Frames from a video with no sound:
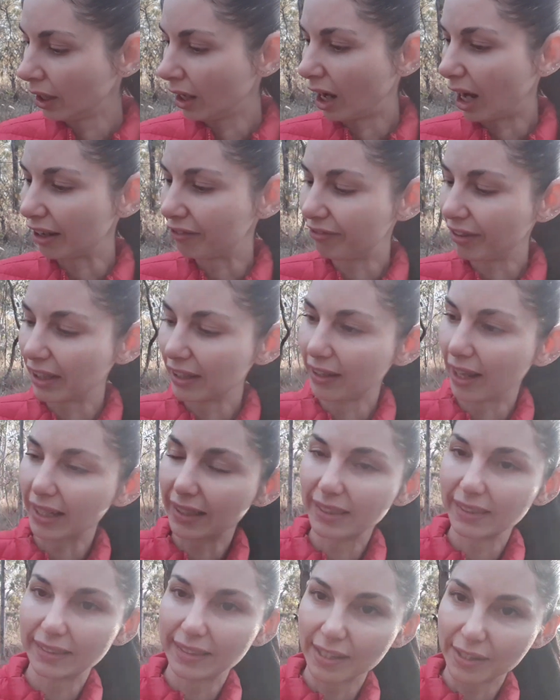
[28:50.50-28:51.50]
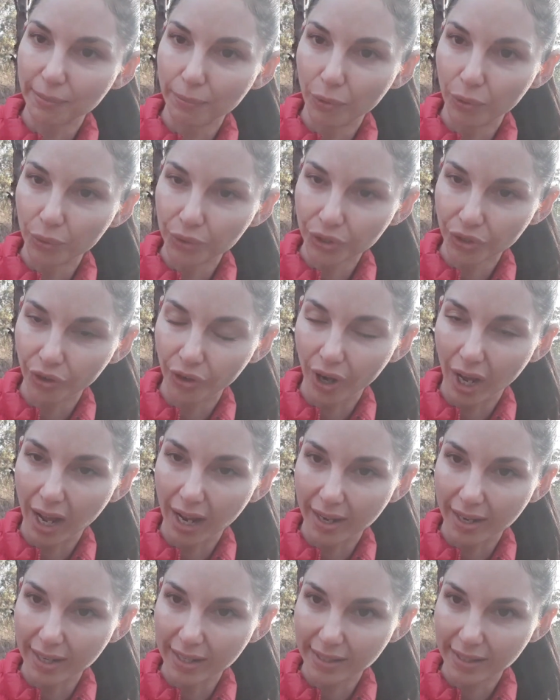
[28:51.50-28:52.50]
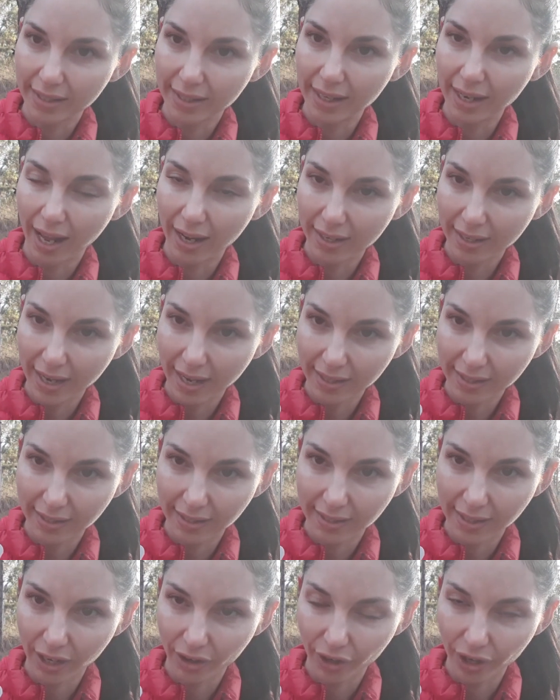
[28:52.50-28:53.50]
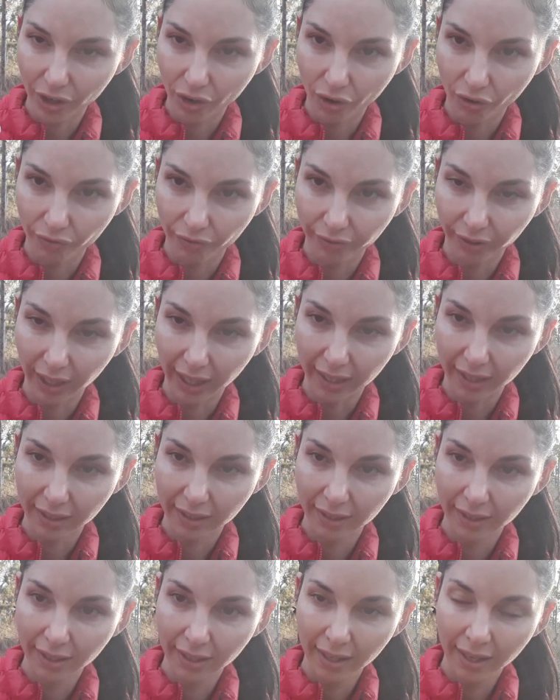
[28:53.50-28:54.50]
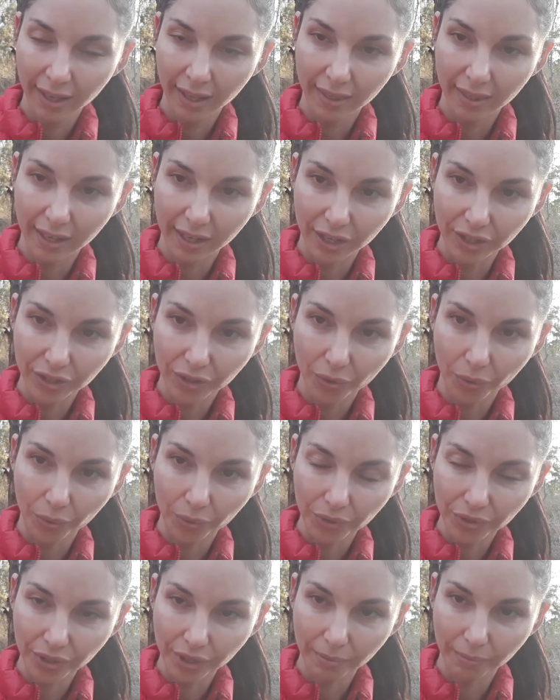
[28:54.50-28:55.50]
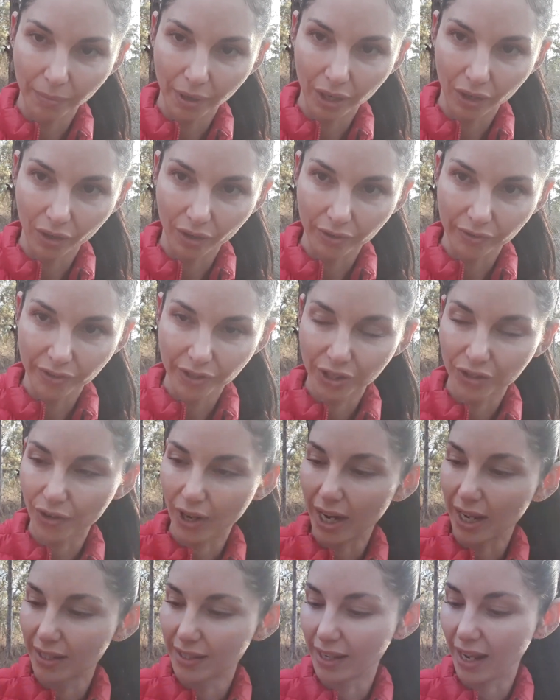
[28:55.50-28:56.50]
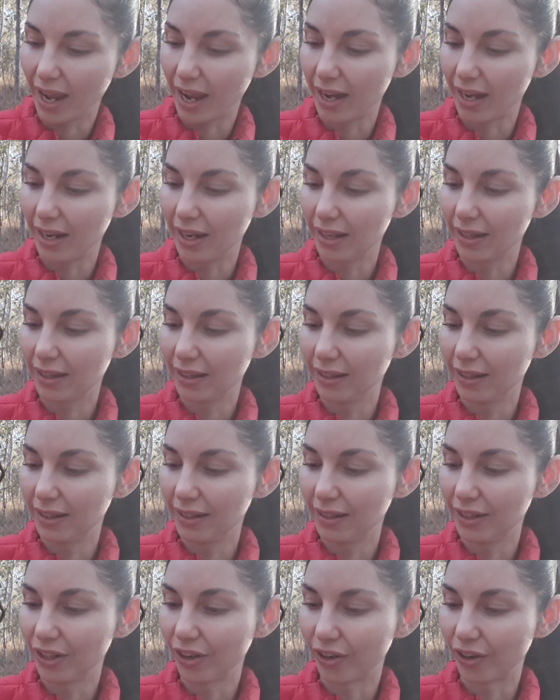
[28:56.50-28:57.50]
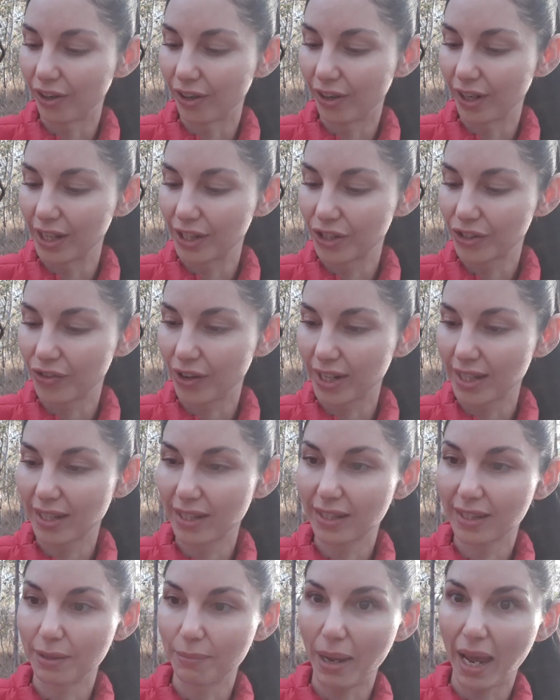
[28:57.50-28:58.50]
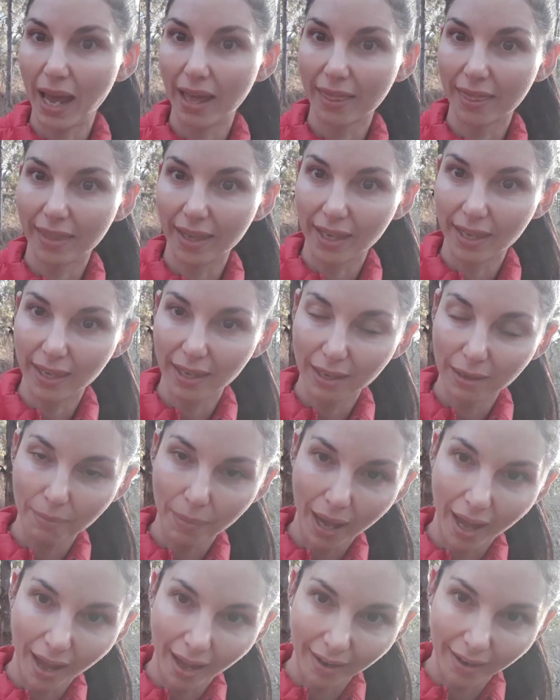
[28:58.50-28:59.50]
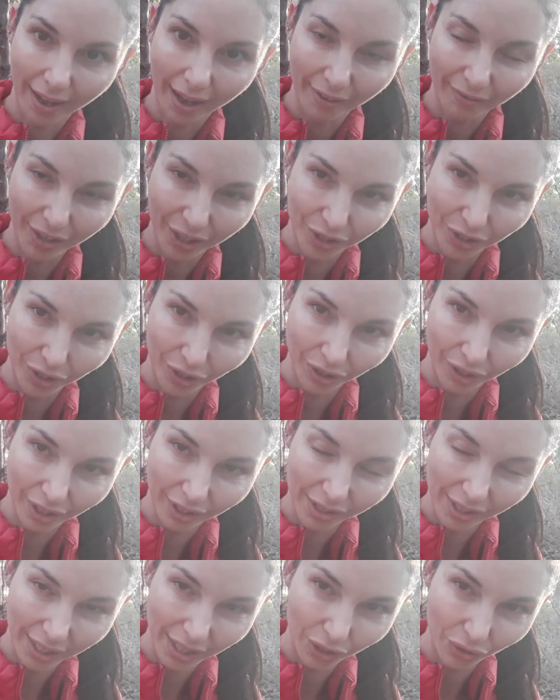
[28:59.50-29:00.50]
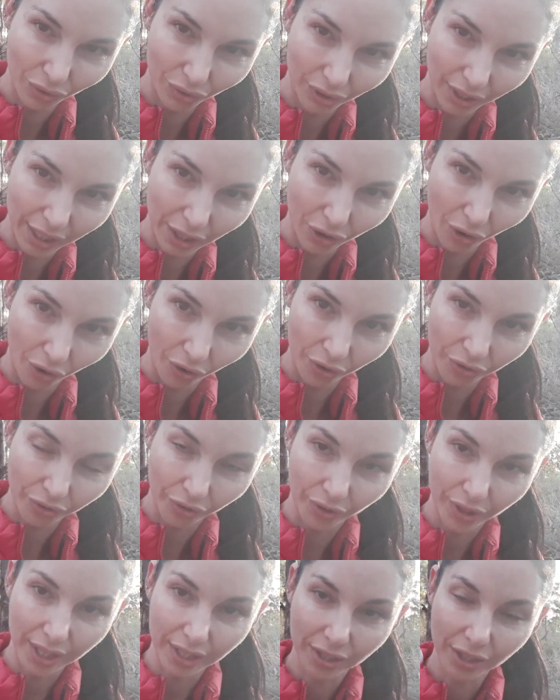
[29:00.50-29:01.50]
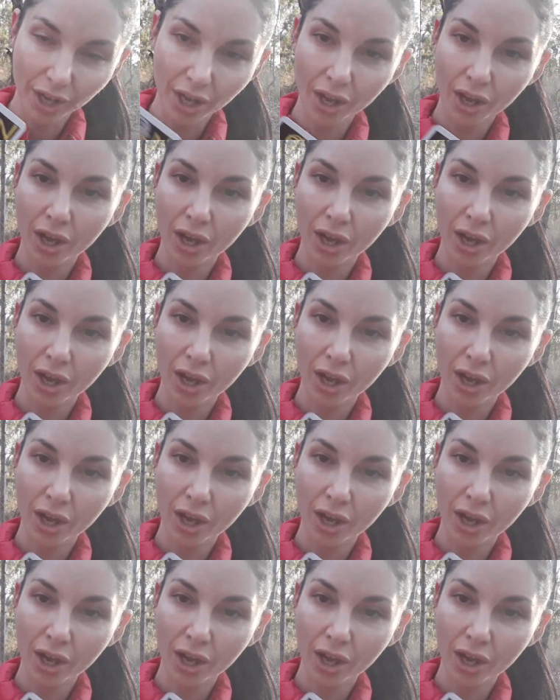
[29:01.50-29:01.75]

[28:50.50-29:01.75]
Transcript: I feel like this is more so unnecessary conflict that has caused them a lot of stress, and it stresses them out thinking about having to continually go through this.